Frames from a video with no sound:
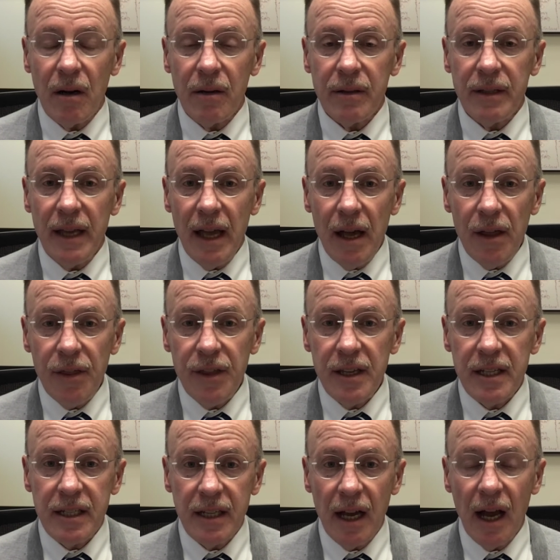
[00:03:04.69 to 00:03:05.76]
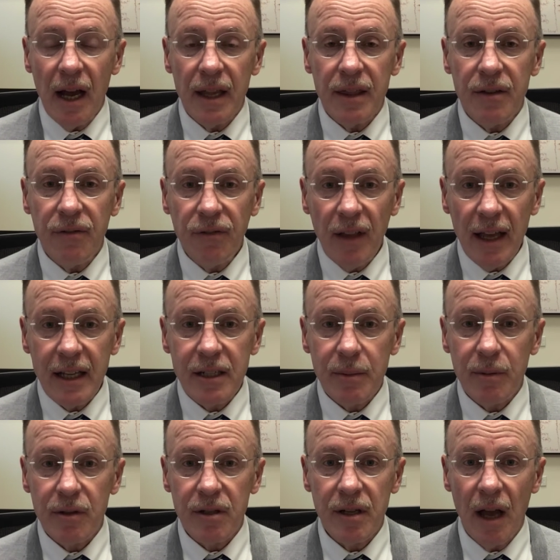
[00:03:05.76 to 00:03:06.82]
The healthy side, the
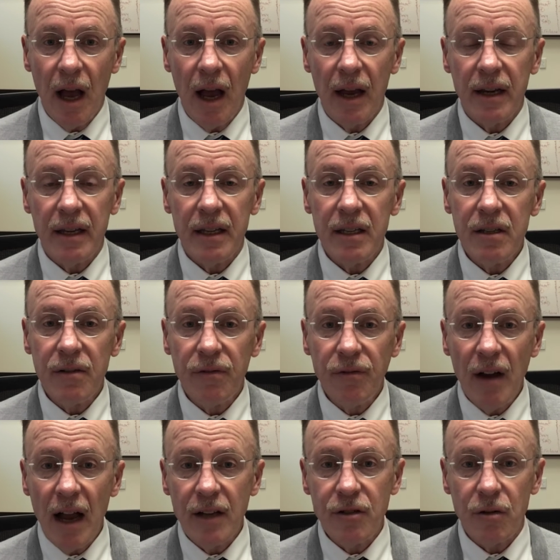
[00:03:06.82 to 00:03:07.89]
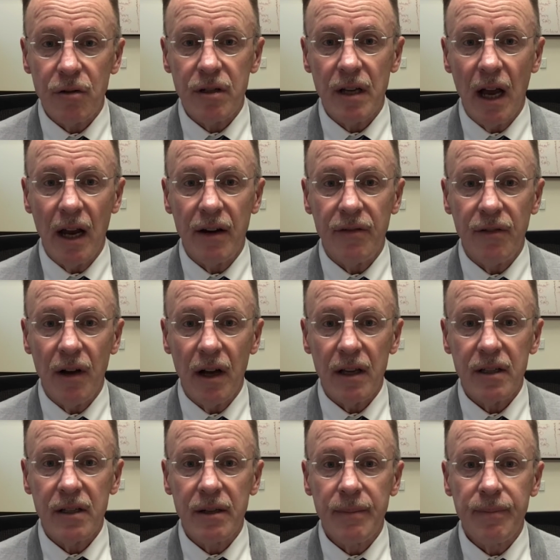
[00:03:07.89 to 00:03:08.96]
flexible side, is a fragile side of
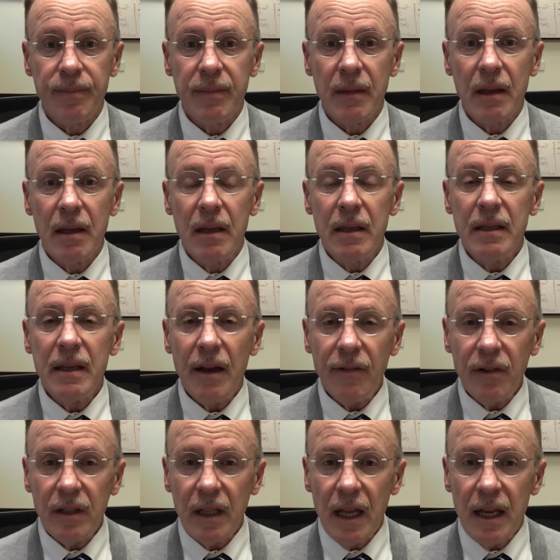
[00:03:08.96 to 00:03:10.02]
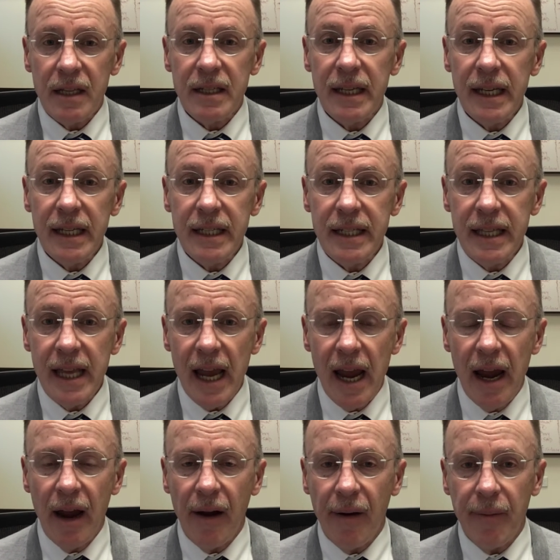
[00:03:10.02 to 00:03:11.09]
us. Nevertheless, it's
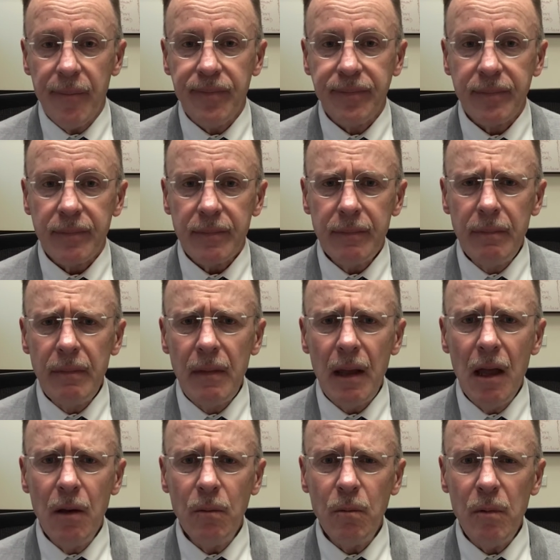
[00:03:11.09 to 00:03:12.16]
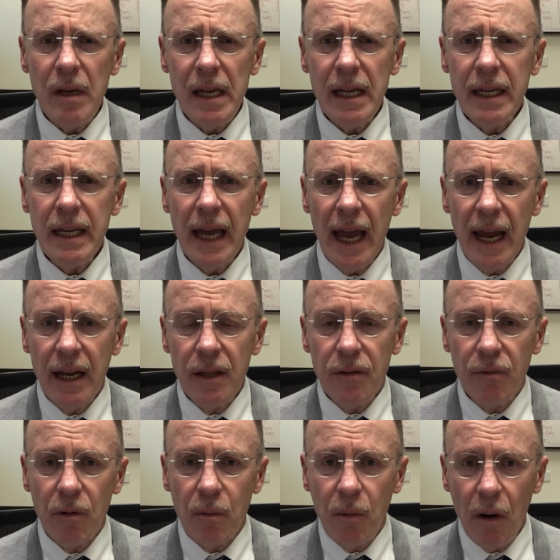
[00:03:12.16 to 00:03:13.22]
there, and we can,
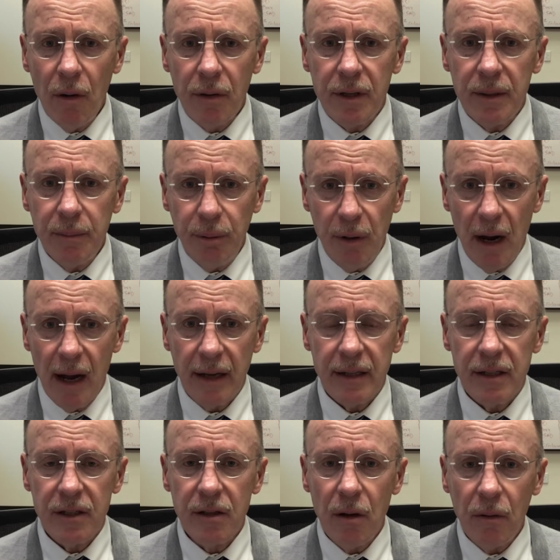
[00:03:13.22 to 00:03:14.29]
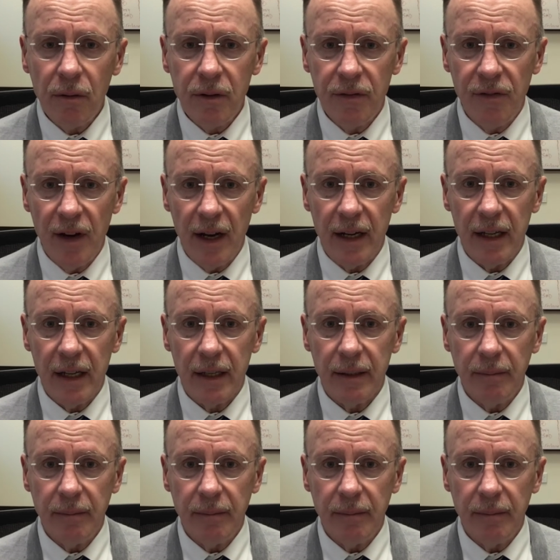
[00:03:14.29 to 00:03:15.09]
through work and practice, cultivate it.